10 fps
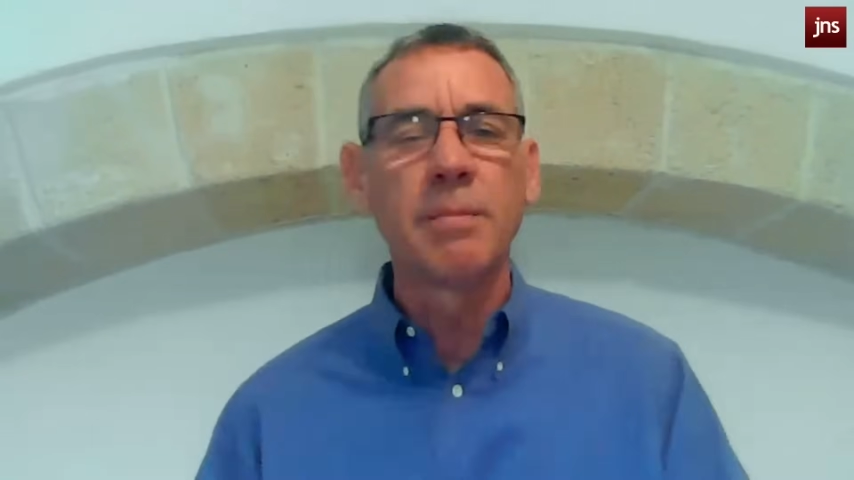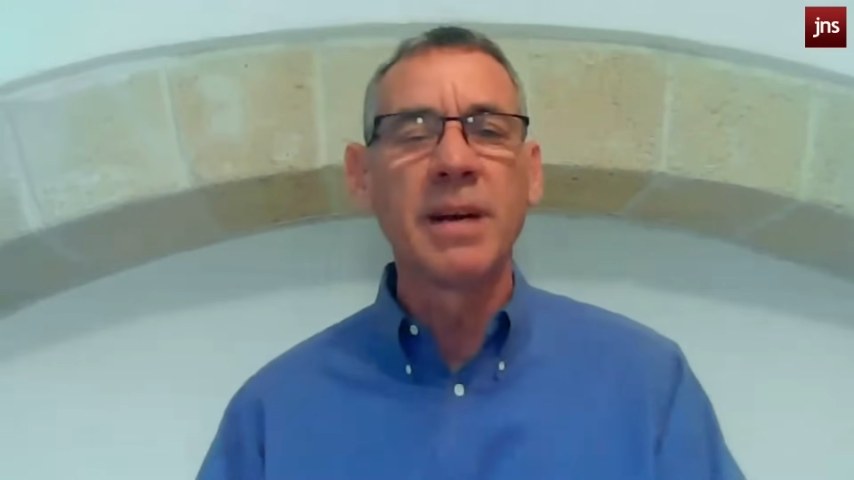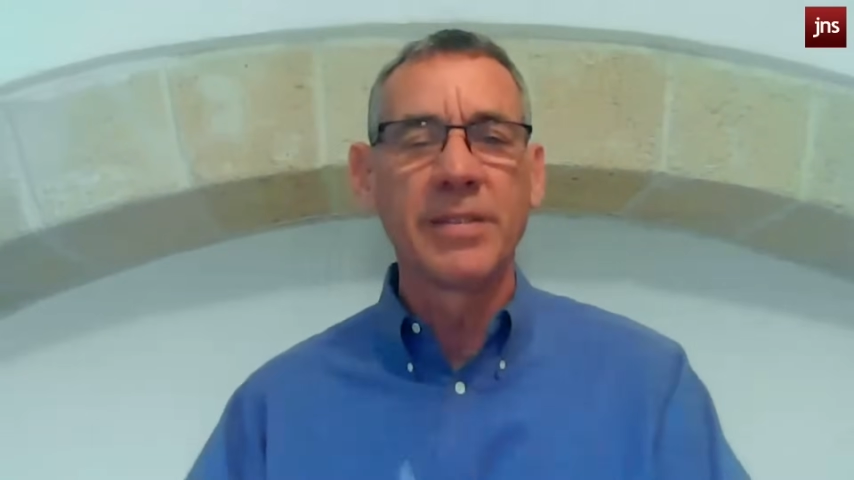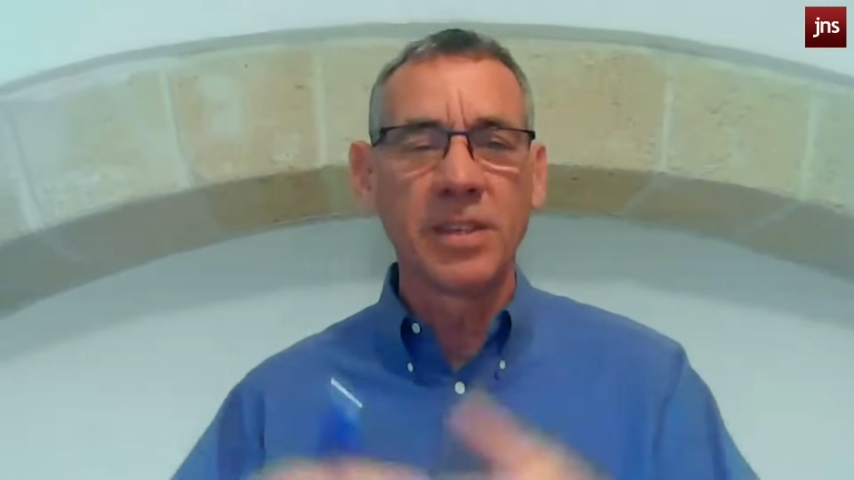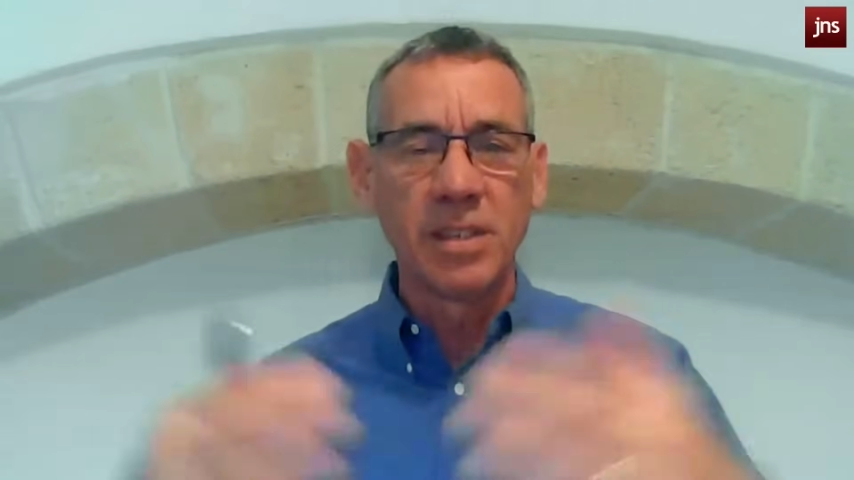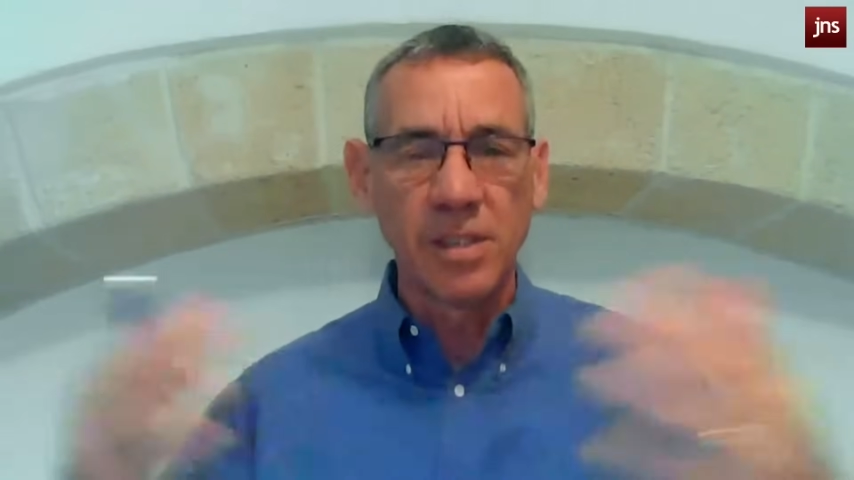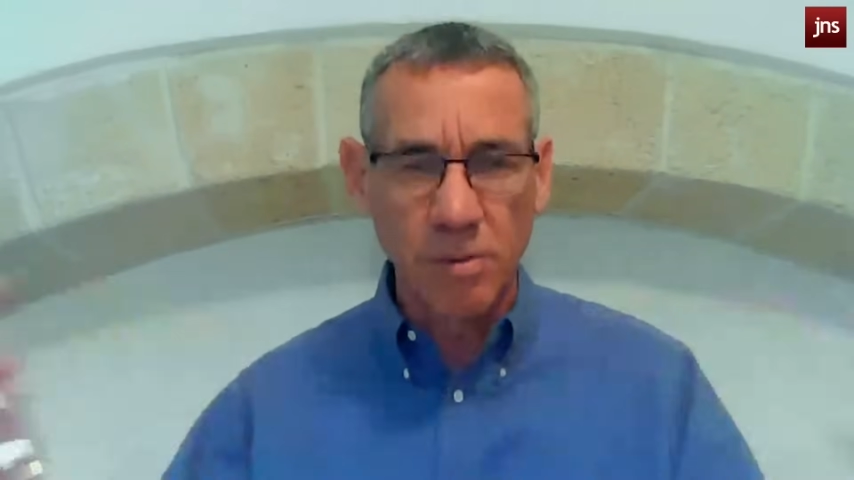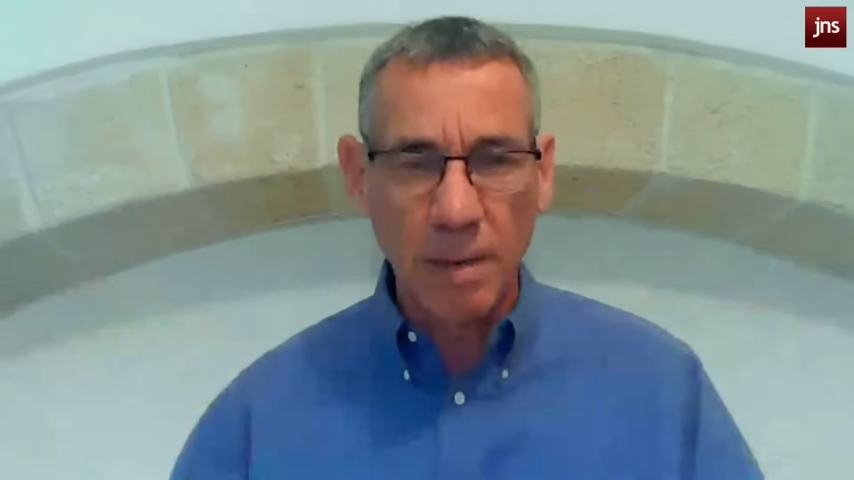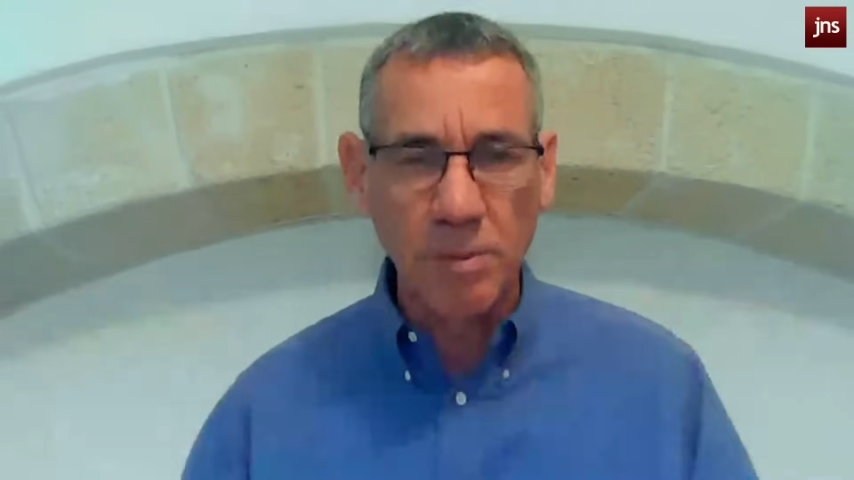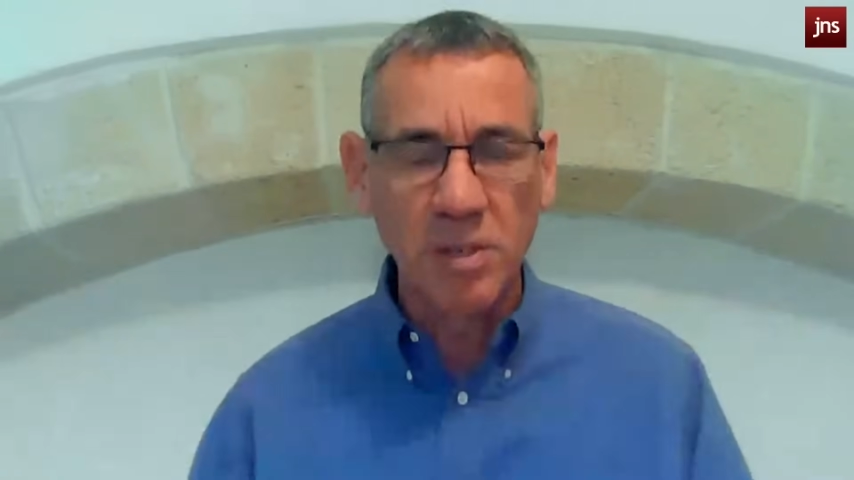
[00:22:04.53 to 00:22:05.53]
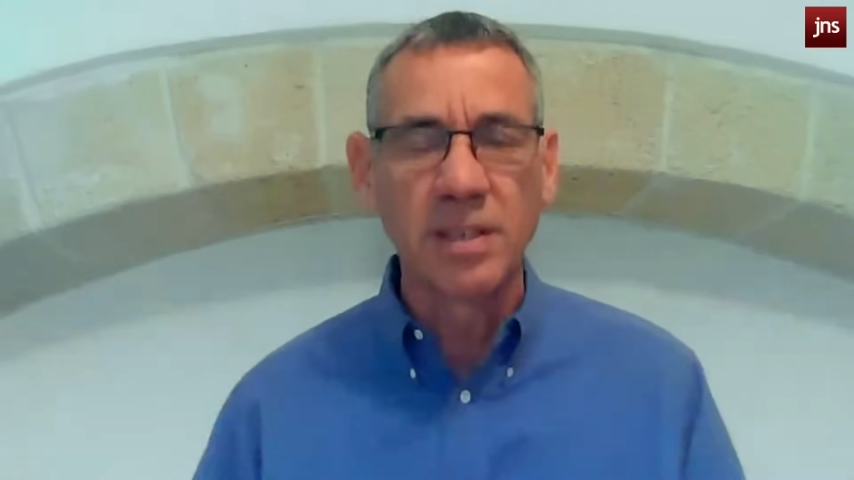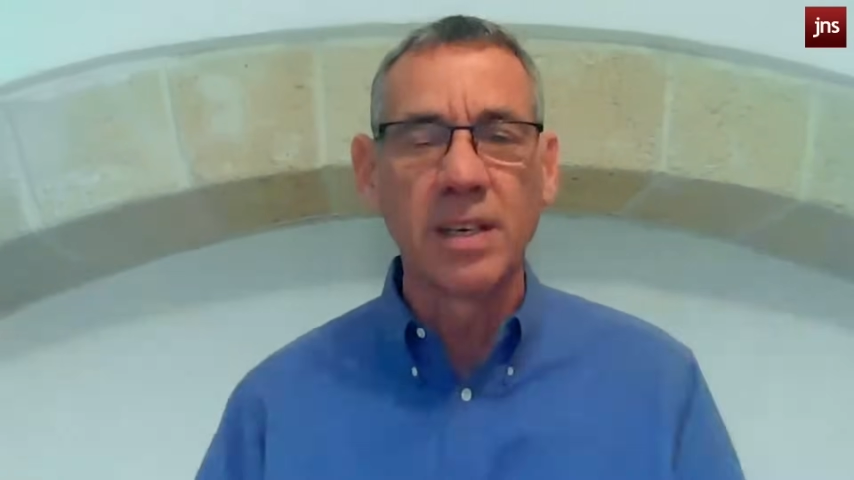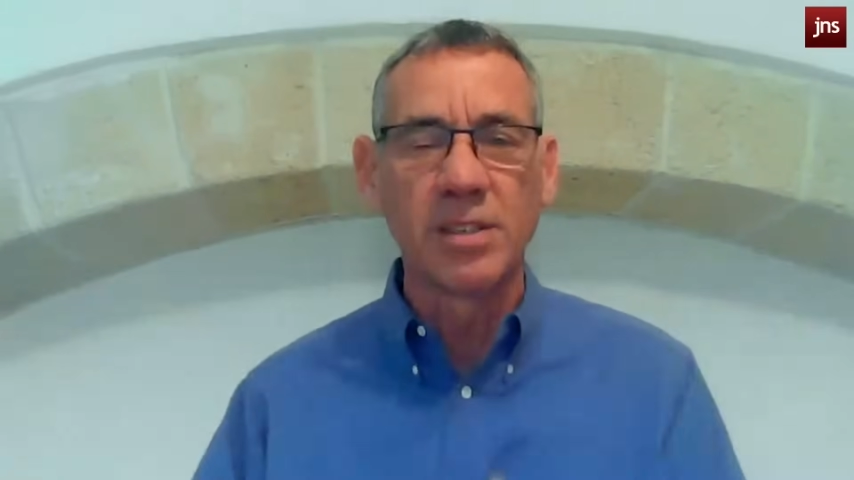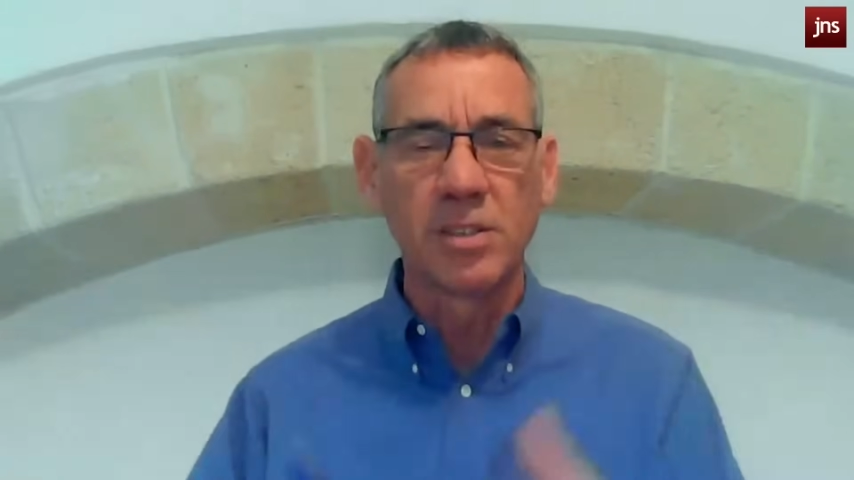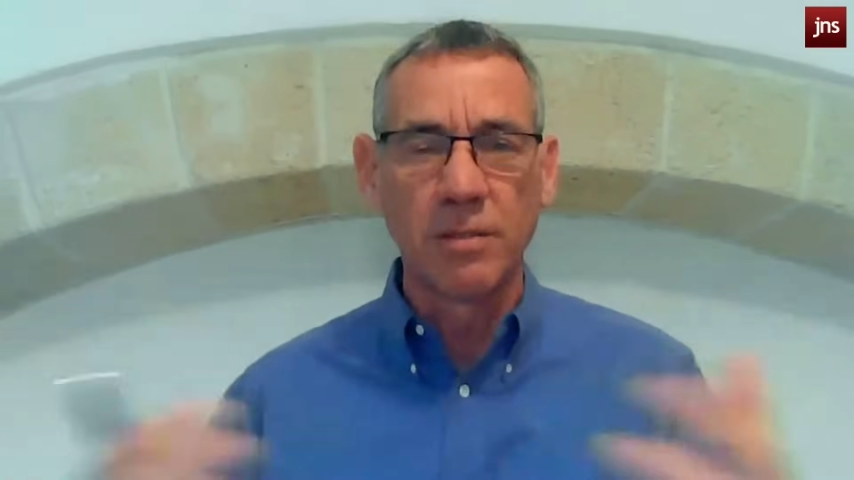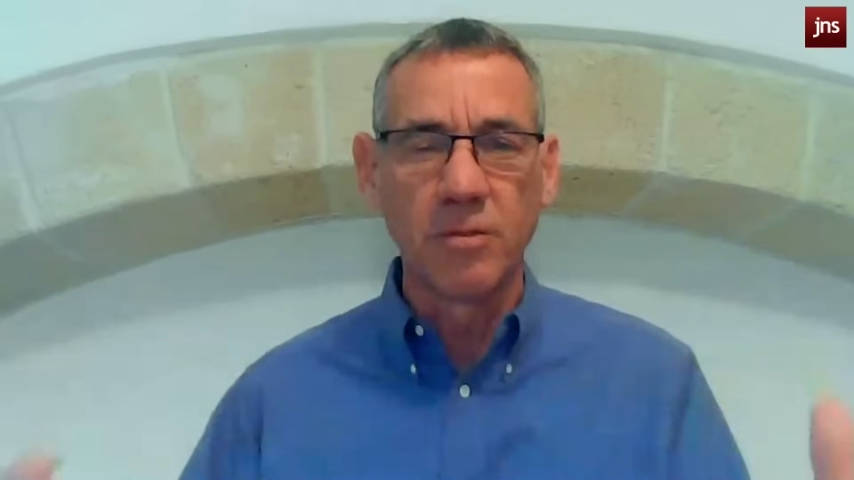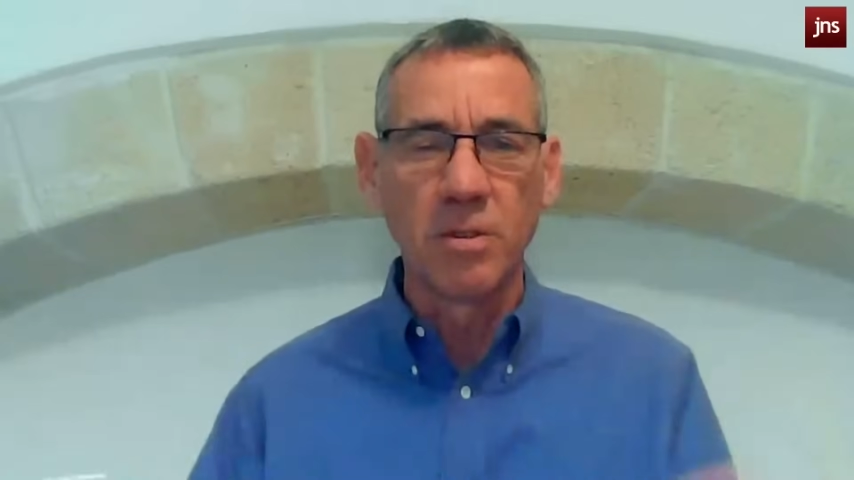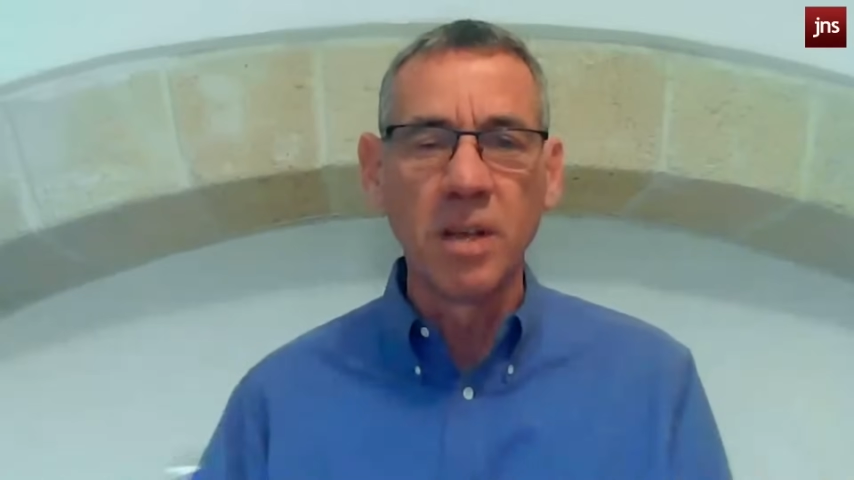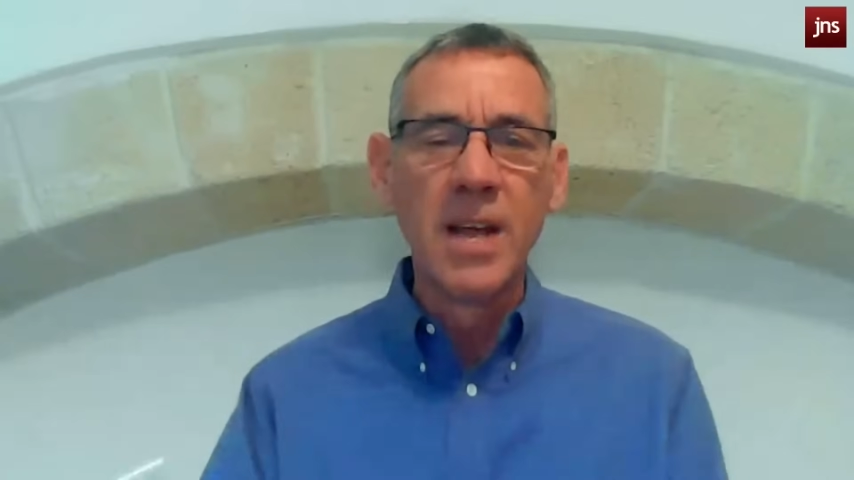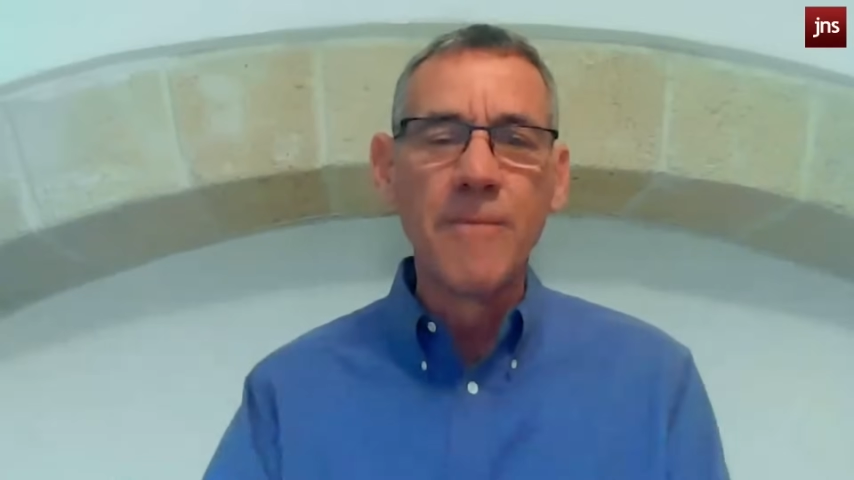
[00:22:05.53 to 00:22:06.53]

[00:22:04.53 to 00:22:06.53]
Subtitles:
about the disruption and so forth